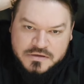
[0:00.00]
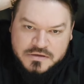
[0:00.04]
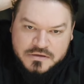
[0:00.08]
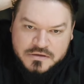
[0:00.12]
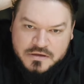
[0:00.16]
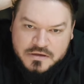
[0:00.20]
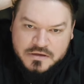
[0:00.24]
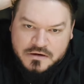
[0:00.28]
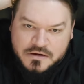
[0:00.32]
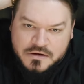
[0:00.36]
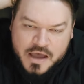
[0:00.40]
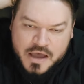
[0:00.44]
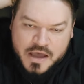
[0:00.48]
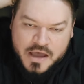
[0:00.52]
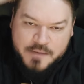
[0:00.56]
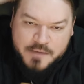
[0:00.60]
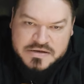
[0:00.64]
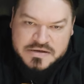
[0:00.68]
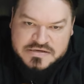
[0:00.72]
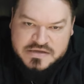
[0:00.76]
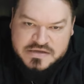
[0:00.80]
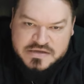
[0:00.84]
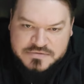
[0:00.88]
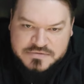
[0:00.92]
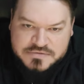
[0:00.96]
I don't know how many
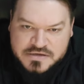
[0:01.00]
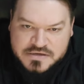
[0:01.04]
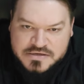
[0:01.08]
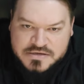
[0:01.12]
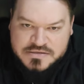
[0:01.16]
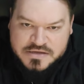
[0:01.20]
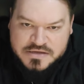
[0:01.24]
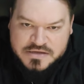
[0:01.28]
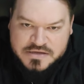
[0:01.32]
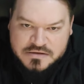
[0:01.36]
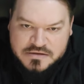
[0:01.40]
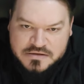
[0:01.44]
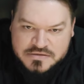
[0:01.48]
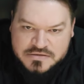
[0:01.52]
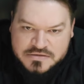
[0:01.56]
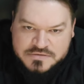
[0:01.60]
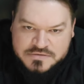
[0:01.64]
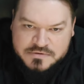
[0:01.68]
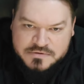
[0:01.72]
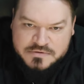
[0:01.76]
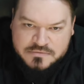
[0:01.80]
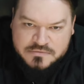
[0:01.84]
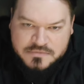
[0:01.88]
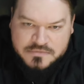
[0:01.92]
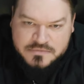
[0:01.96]
times I'm going to tell you this,
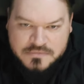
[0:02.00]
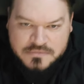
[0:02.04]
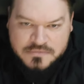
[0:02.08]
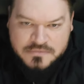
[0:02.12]
people.